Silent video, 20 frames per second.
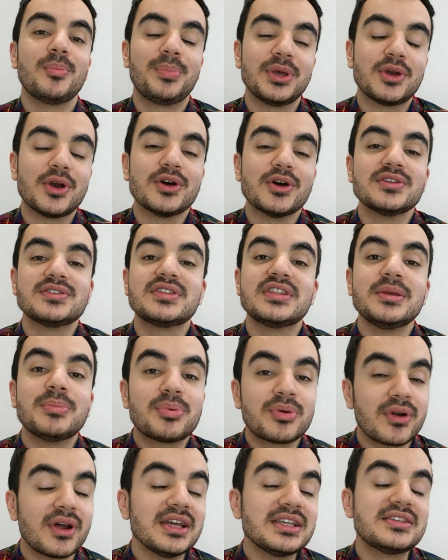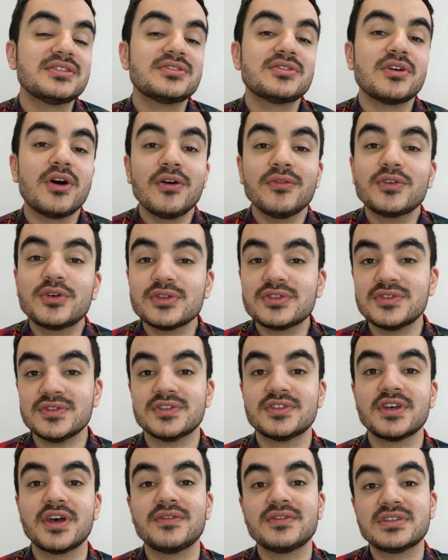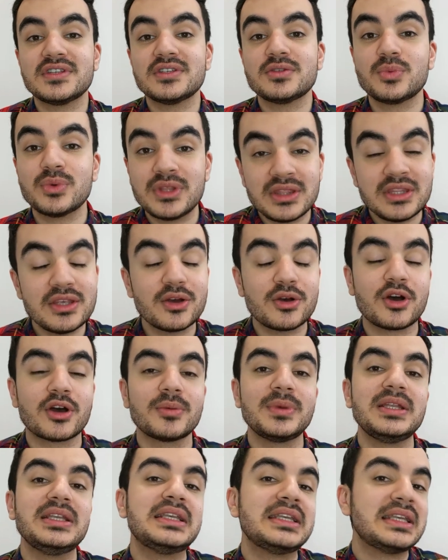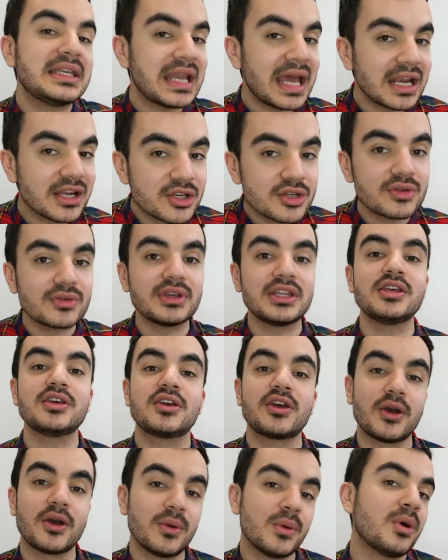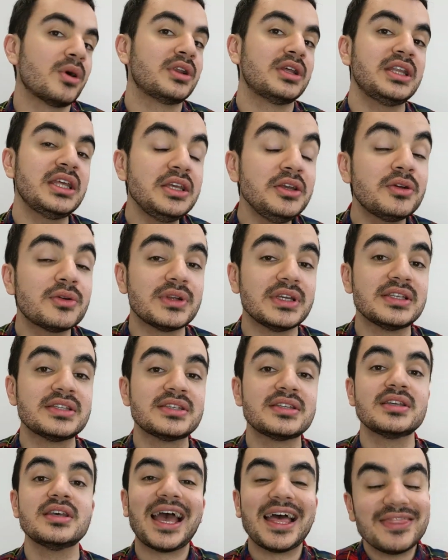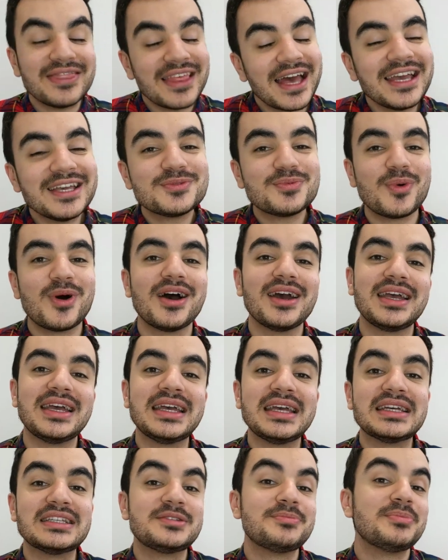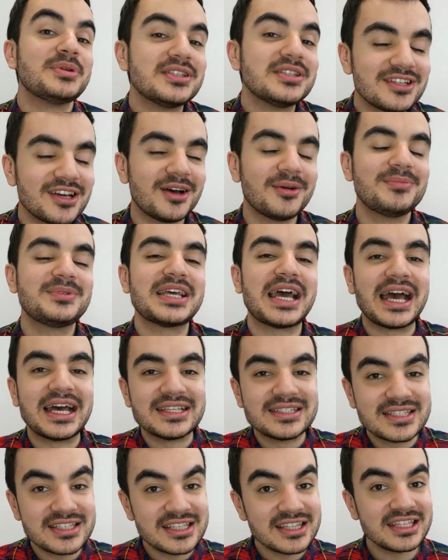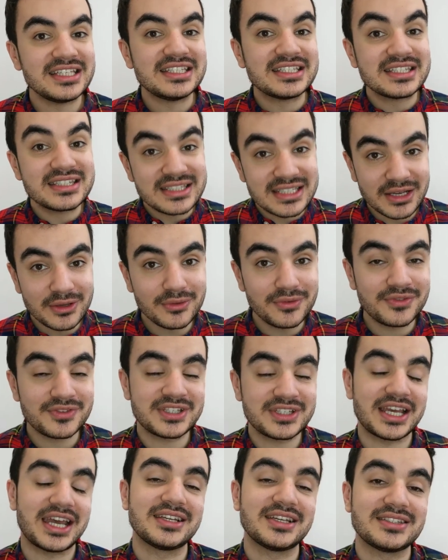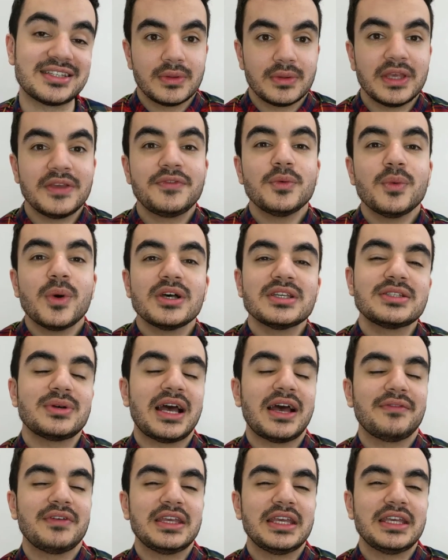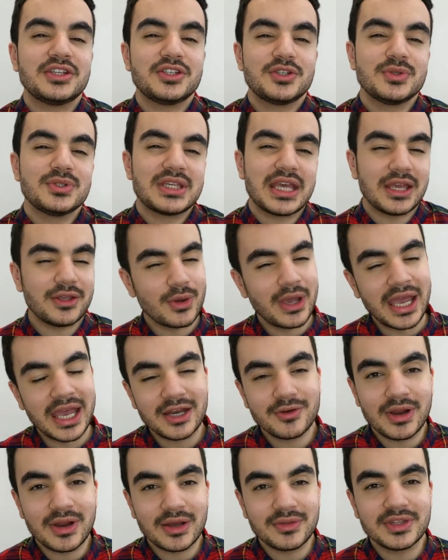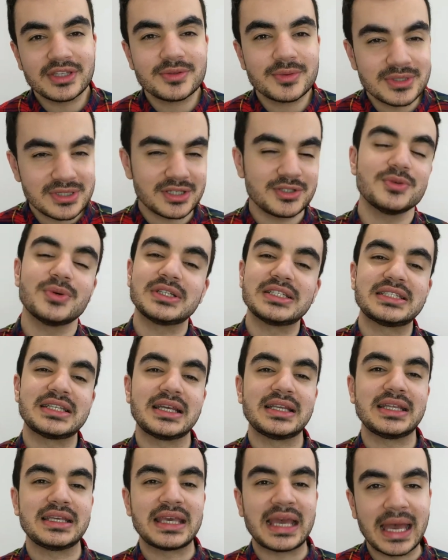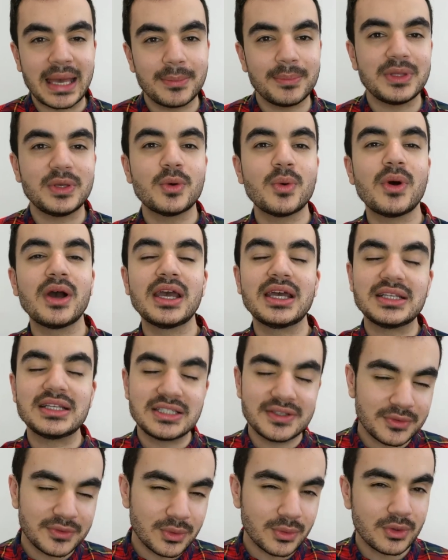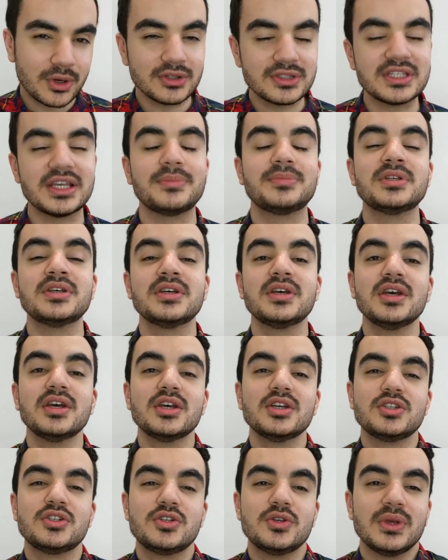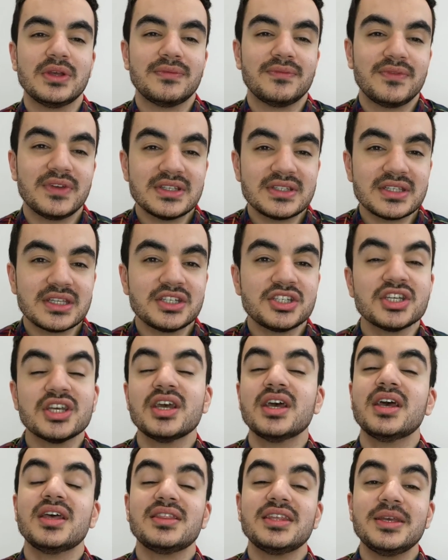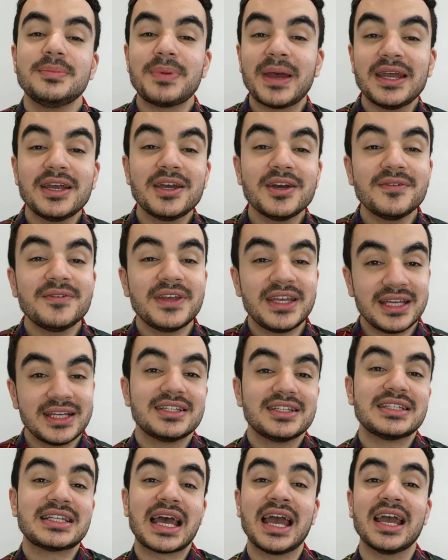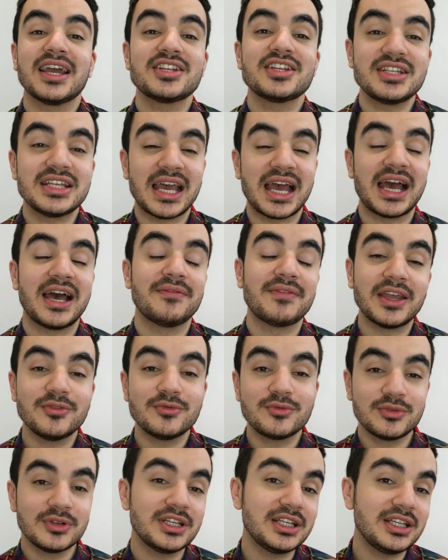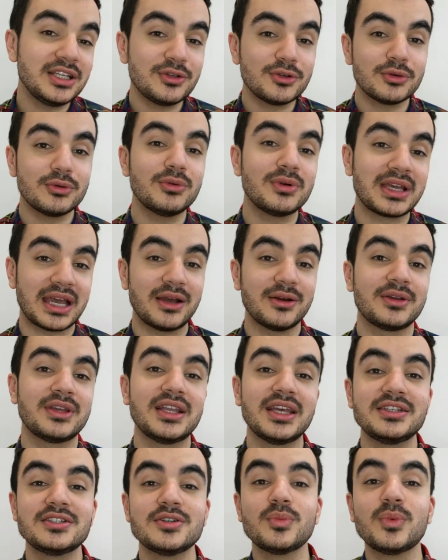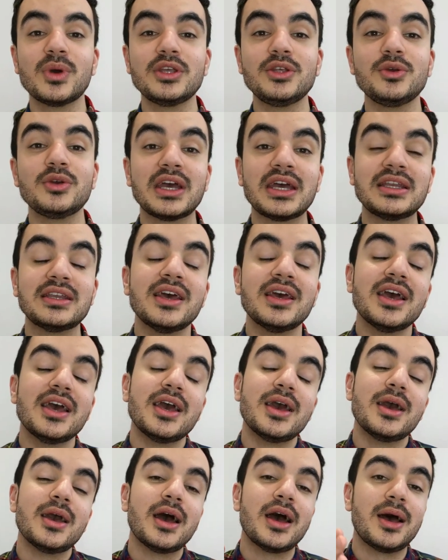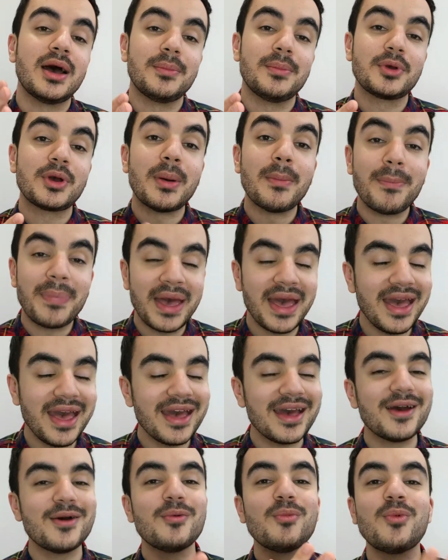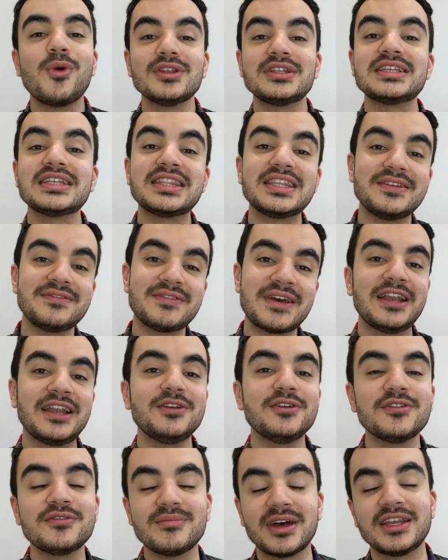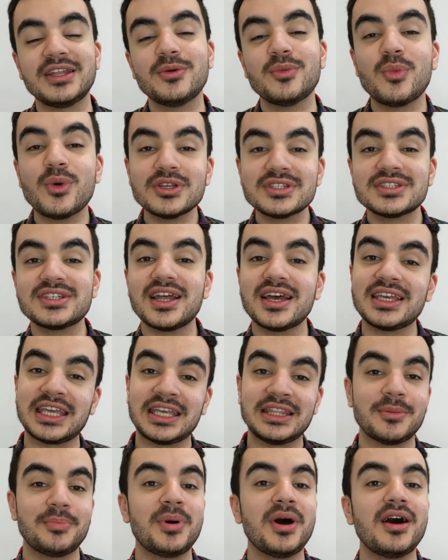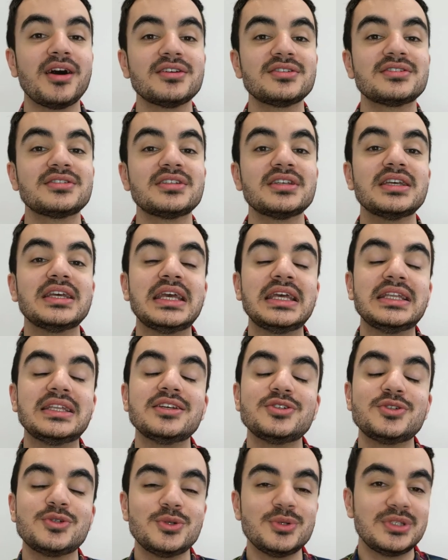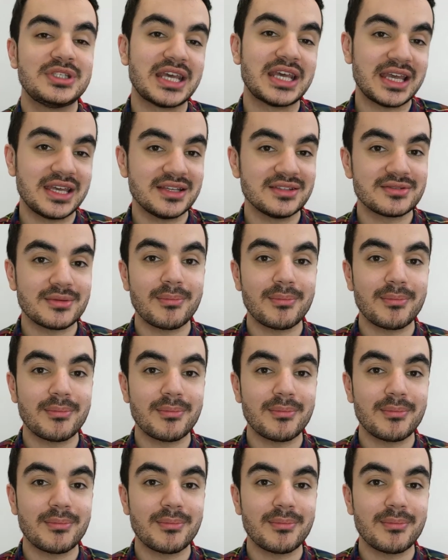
because the prices of goods and services within the economy naturally go on an increase. And that is why it has been dubbed as the stealth tax. If you are still having issues getting your head around this, because I do understand it can be quite a difficult concept to envisage, the Bank of England actually have a really cool calculator where you can compare what the value of money was like in the past in today's